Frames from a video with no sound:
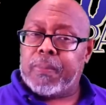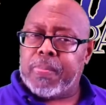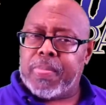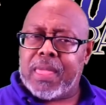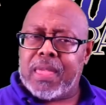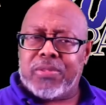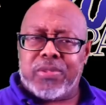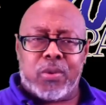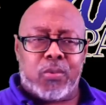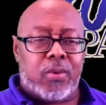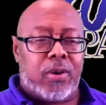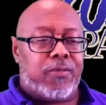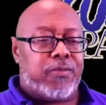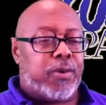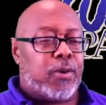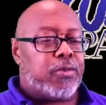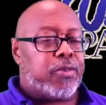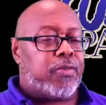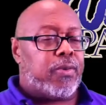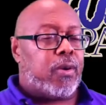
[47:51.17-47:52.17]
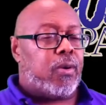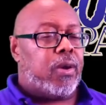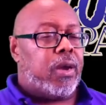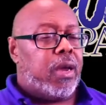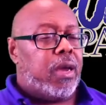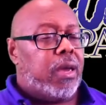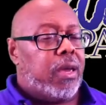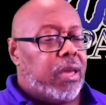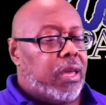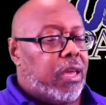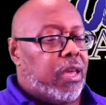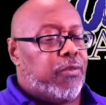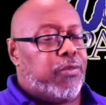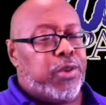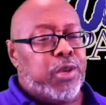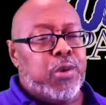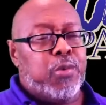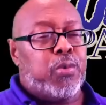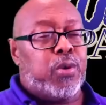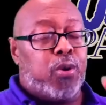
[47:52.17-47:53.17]
I said, well, first of all, if
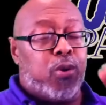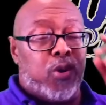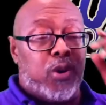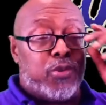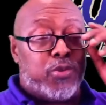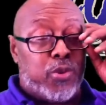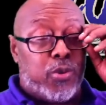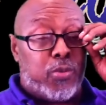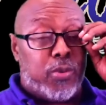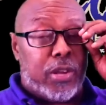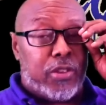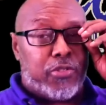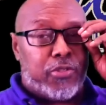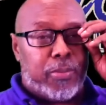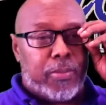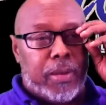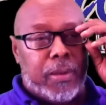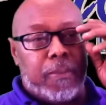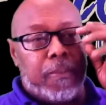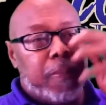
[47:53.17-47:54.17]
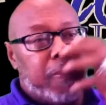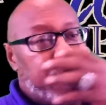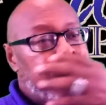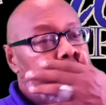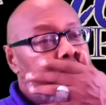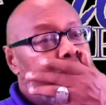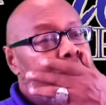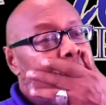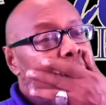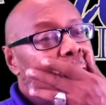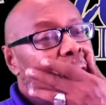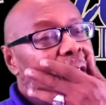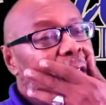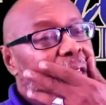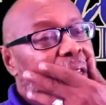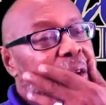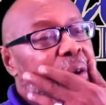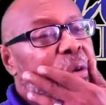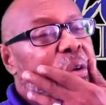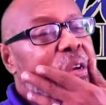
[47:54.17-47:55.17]
you were going to arrest me,
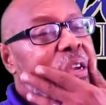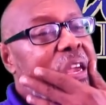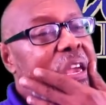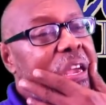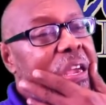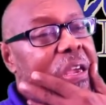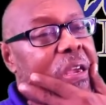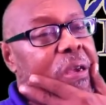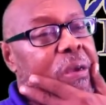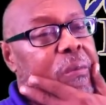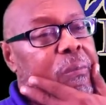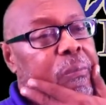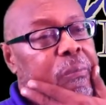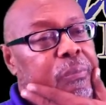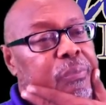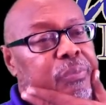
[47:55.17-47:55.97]
you came